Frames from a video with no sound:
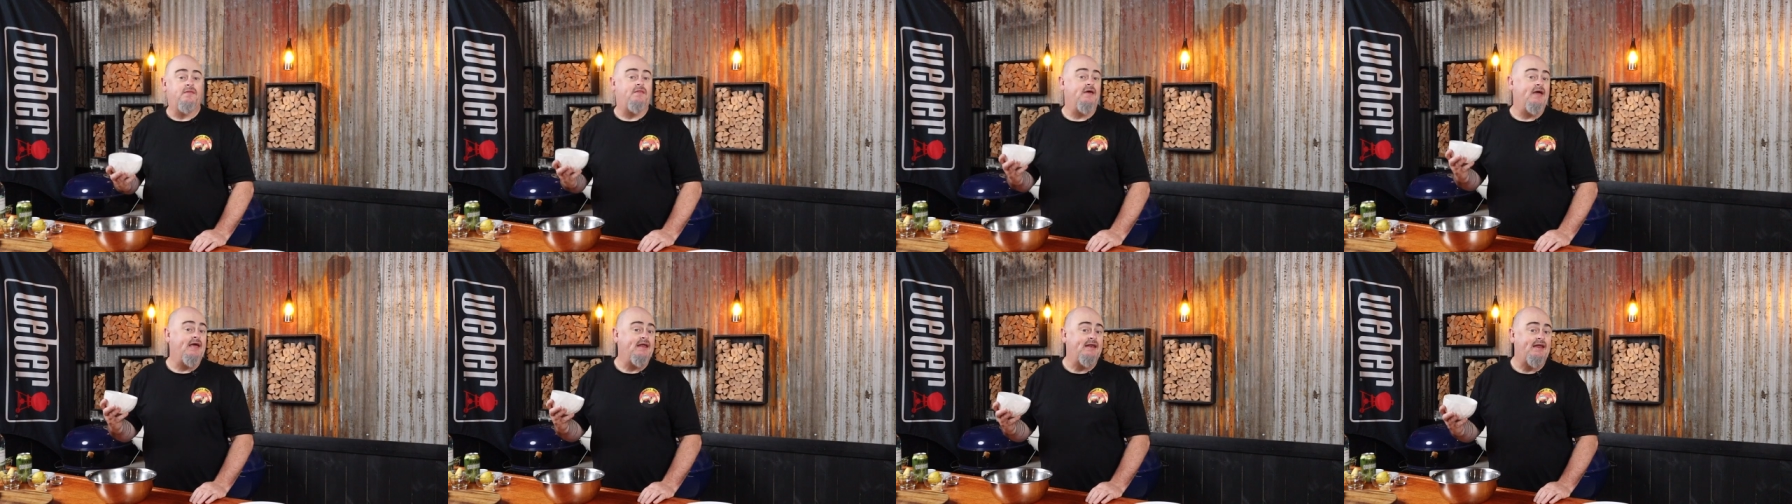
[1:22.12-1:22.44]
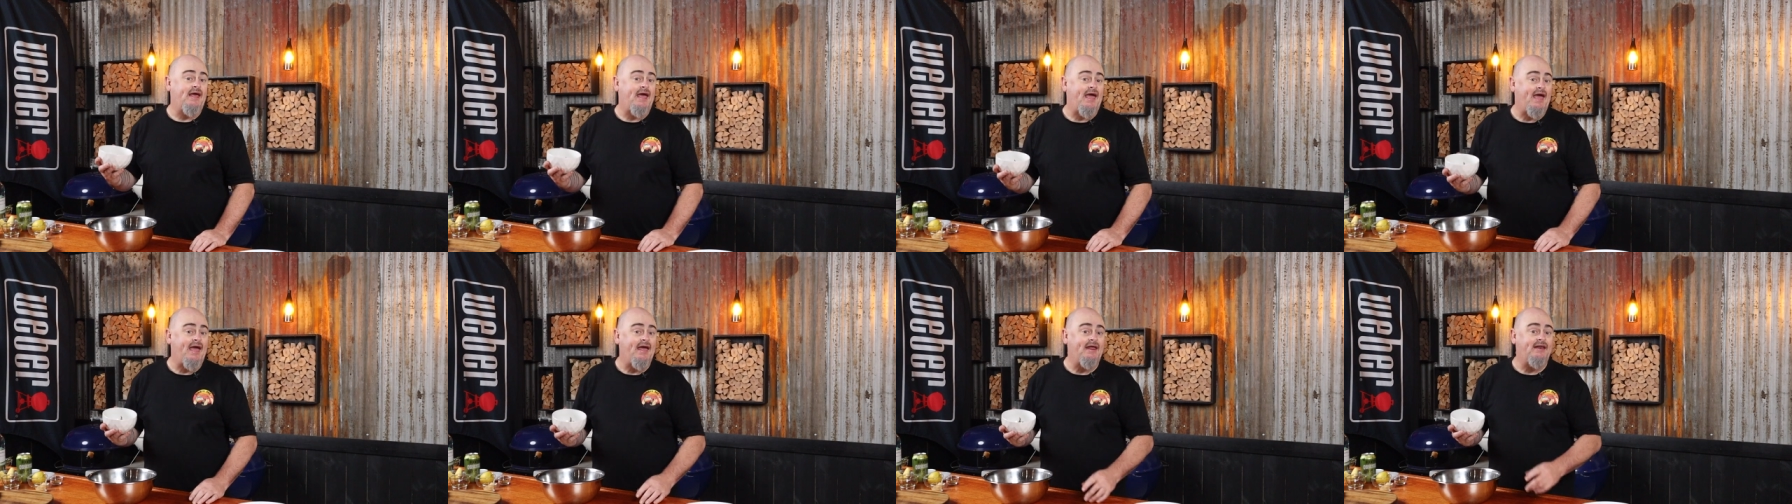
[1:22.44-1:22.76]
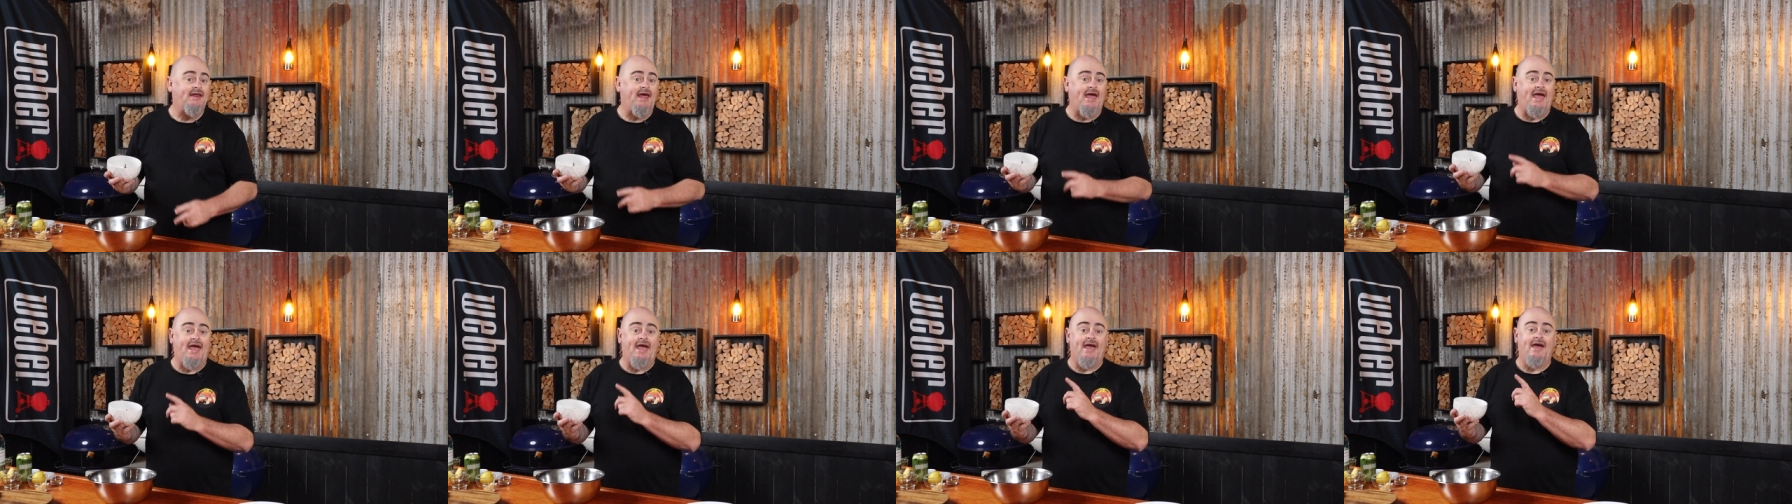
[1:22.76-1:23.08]
Then
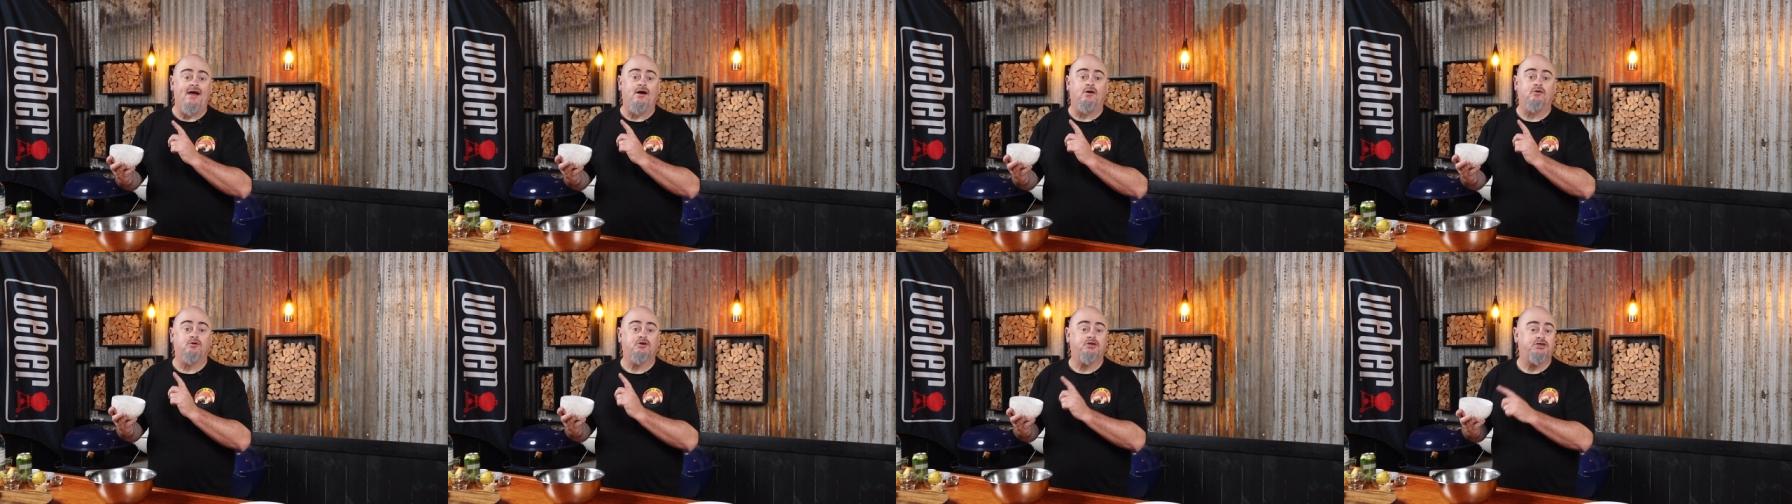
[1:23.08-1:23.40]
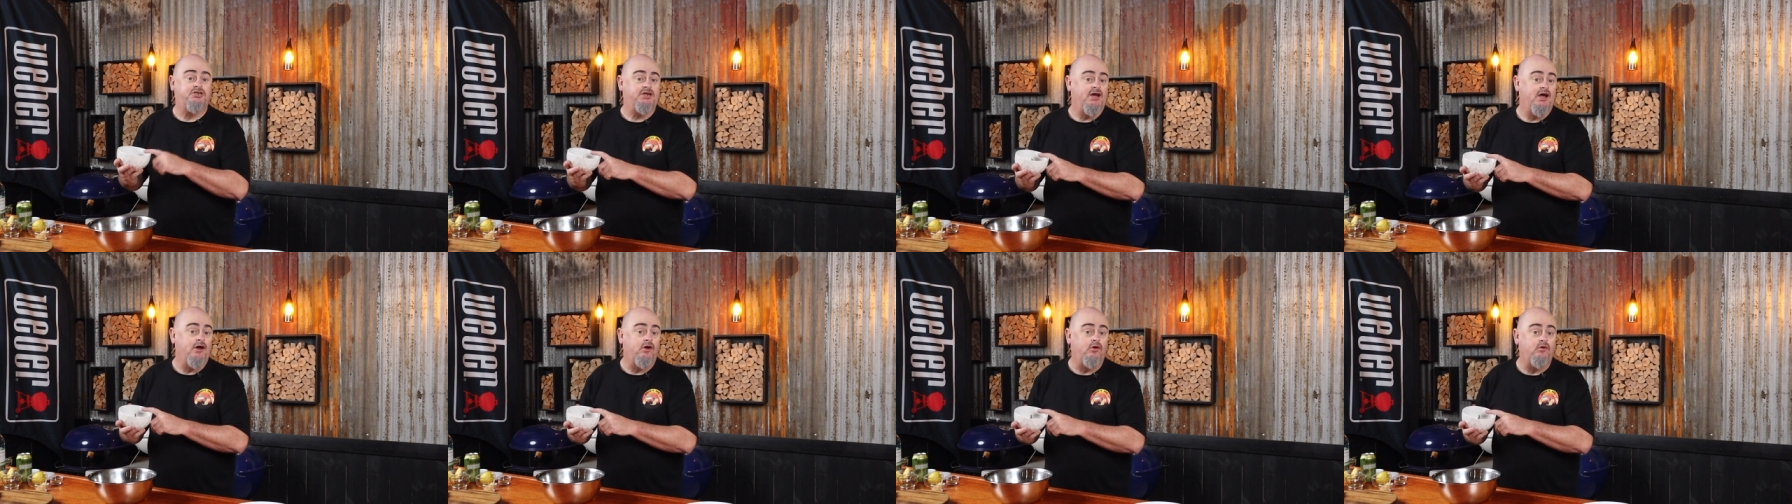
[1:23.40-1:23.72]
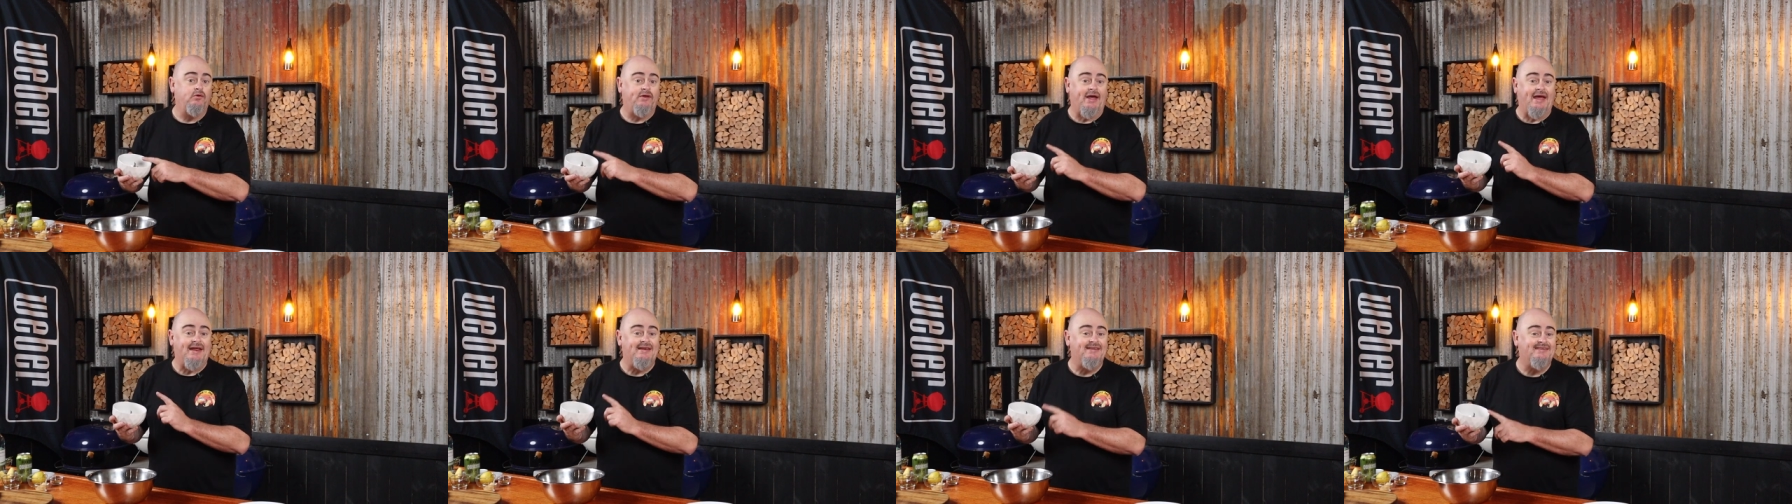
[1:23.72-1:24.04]
add our
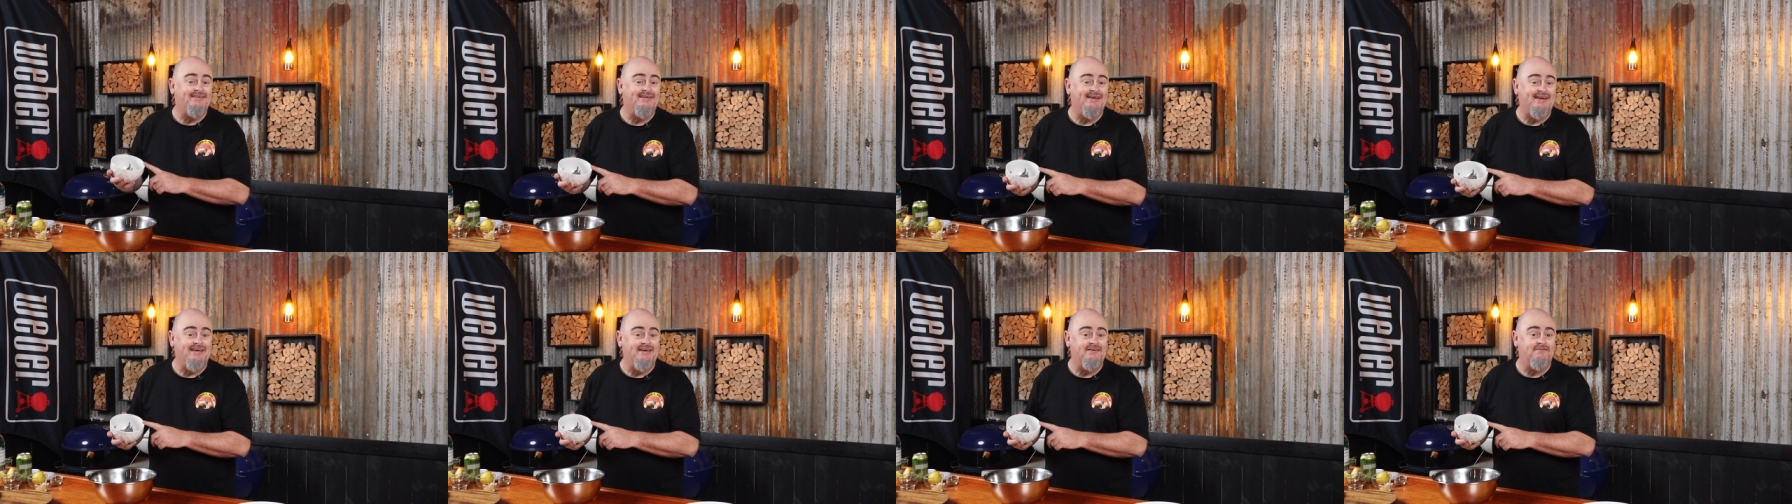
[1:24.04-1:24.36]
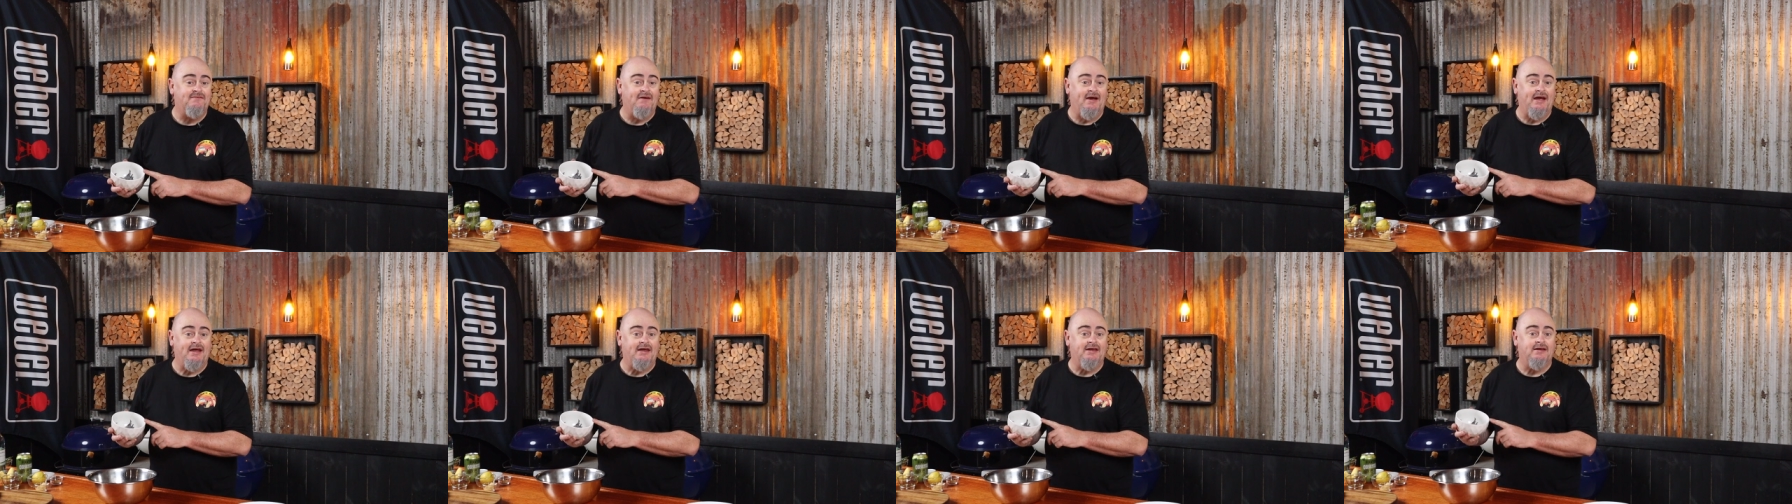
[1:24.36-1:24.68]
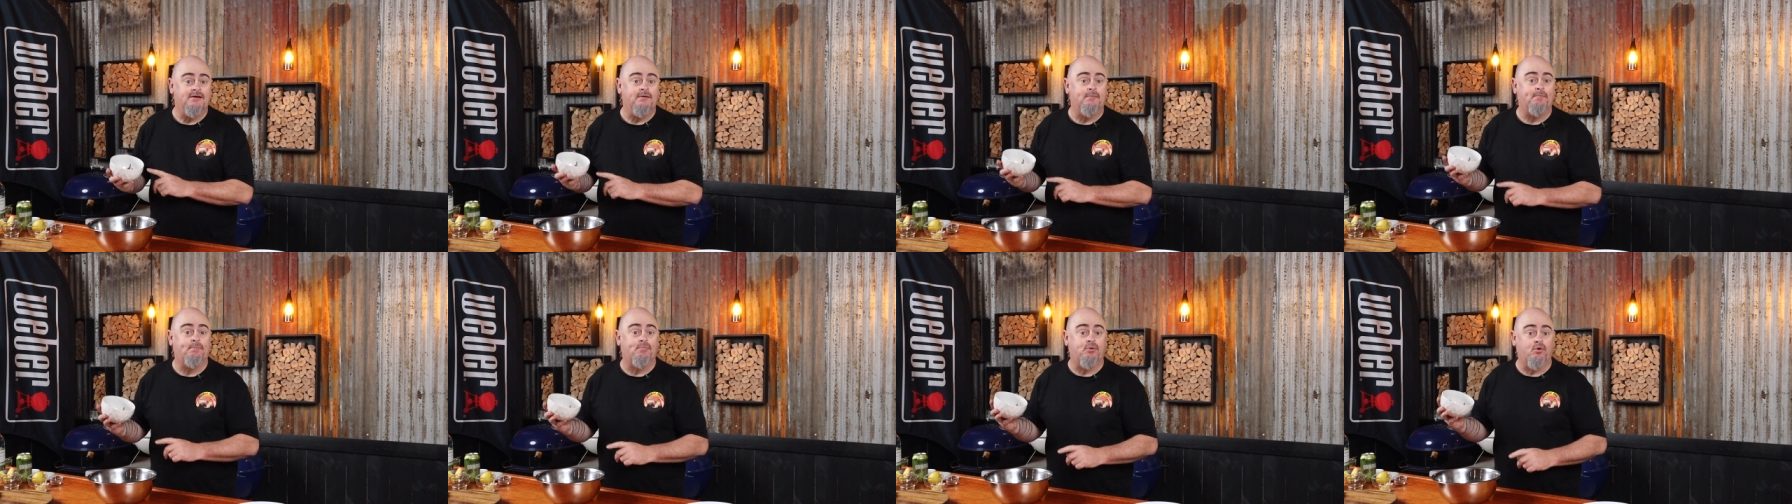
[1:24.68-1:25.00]
shelled and
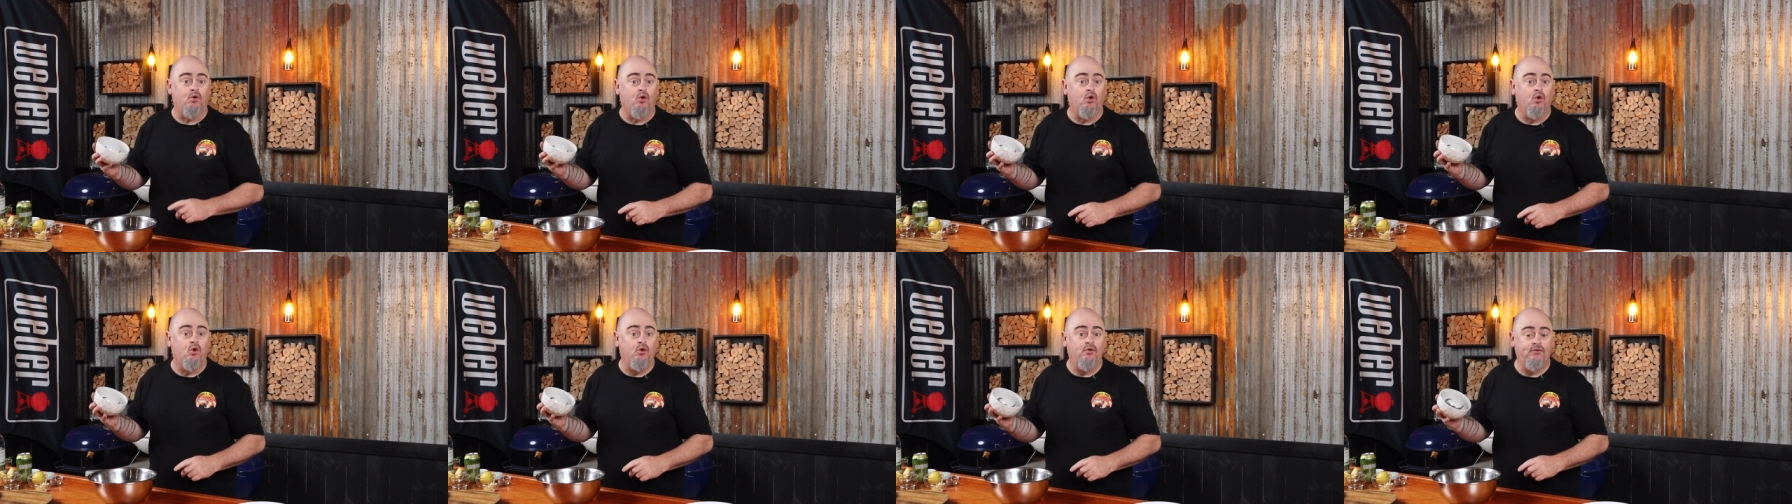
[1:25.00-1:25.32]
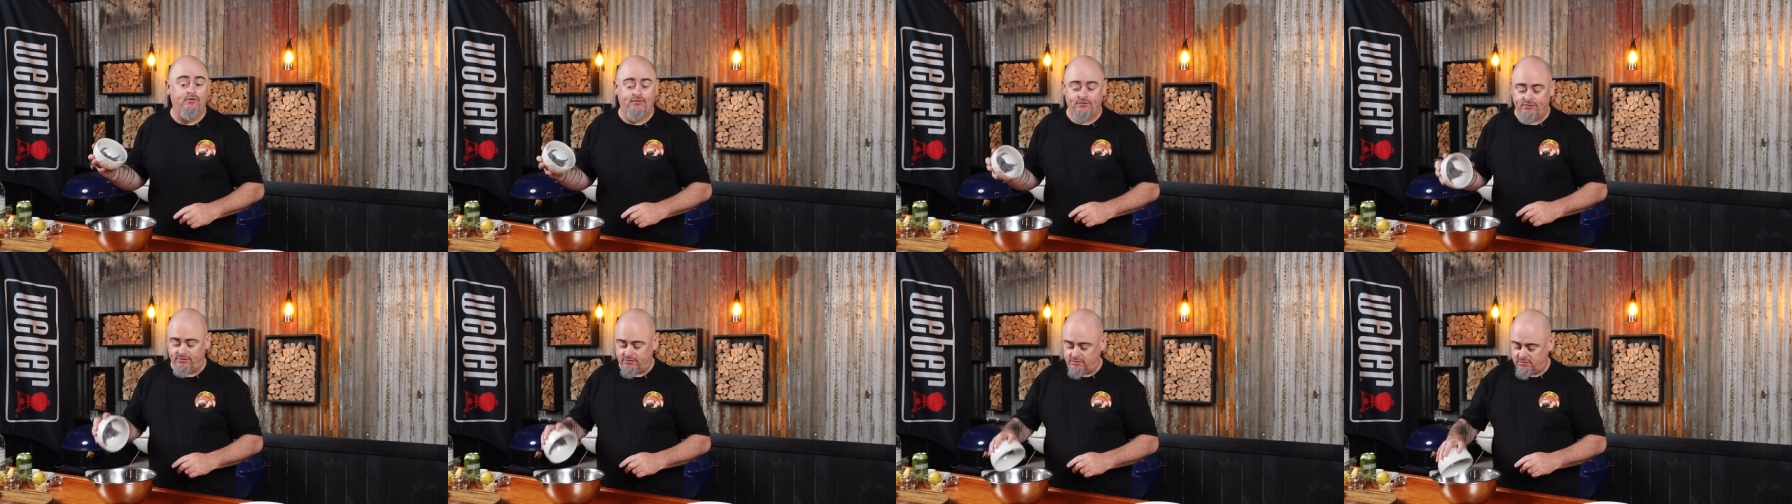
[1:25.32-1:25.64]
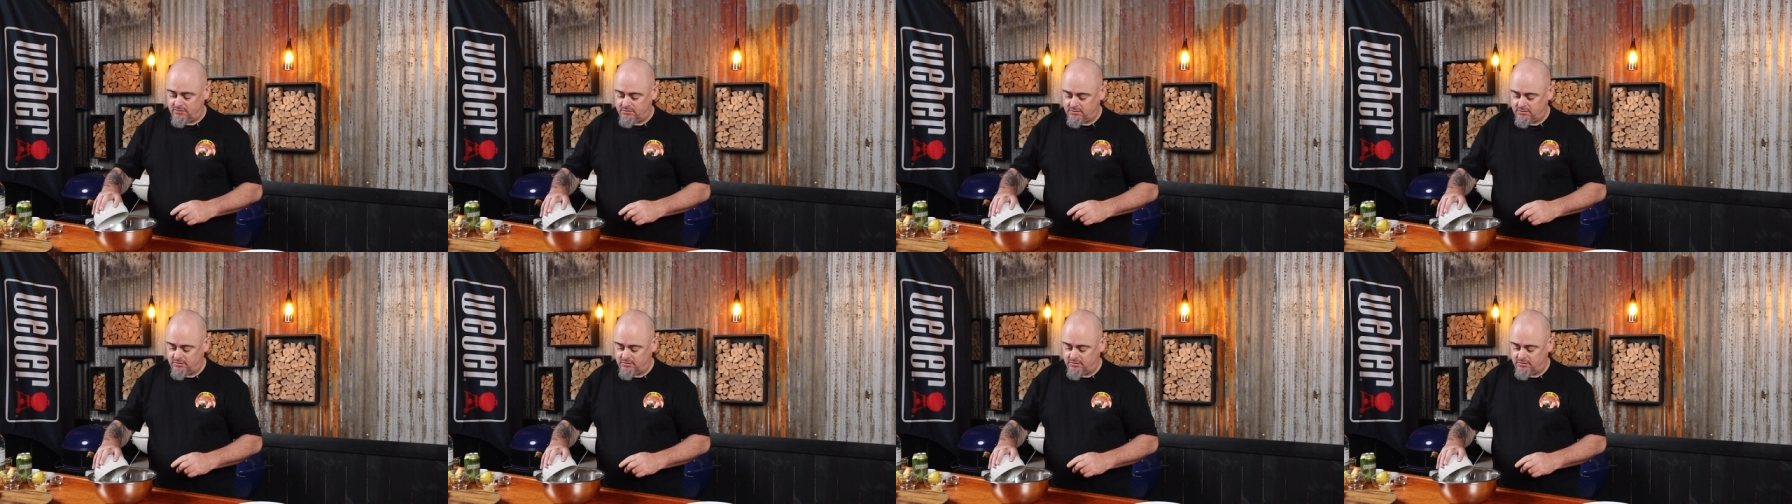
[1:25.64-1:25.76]
deveined prawns,